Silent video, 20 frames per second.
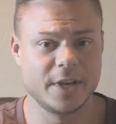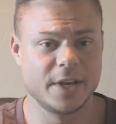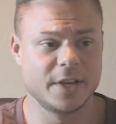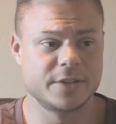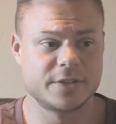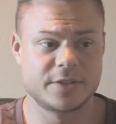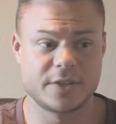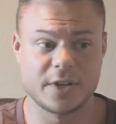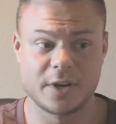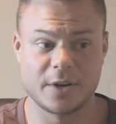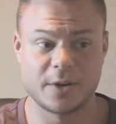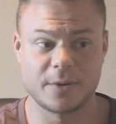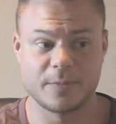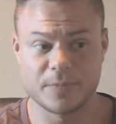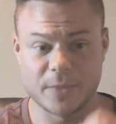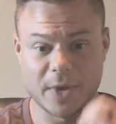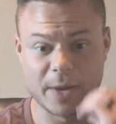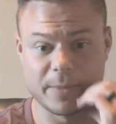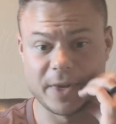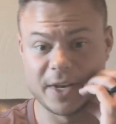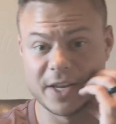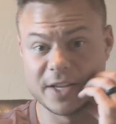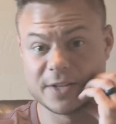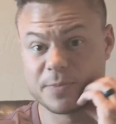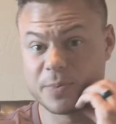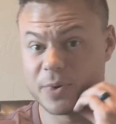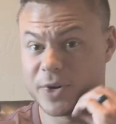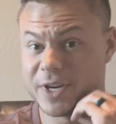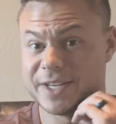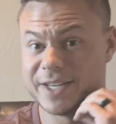So I mean, it's
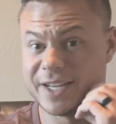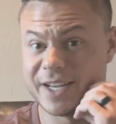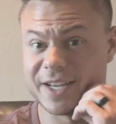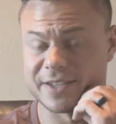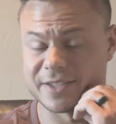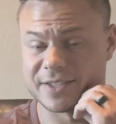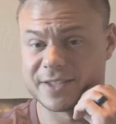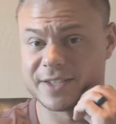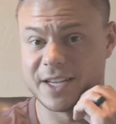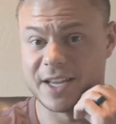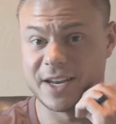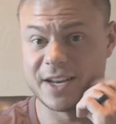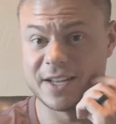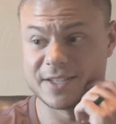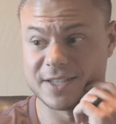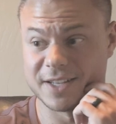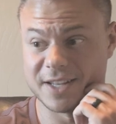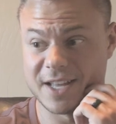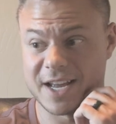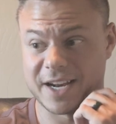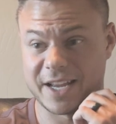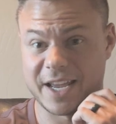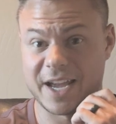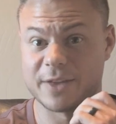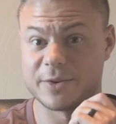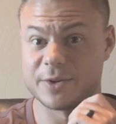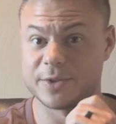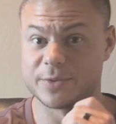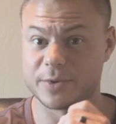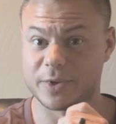pretty dense, and it's a lot of
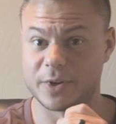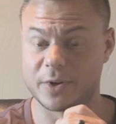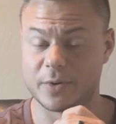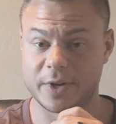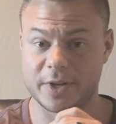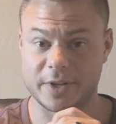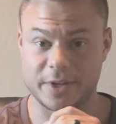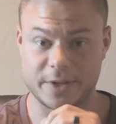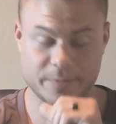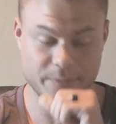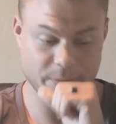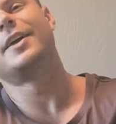calories really quickly.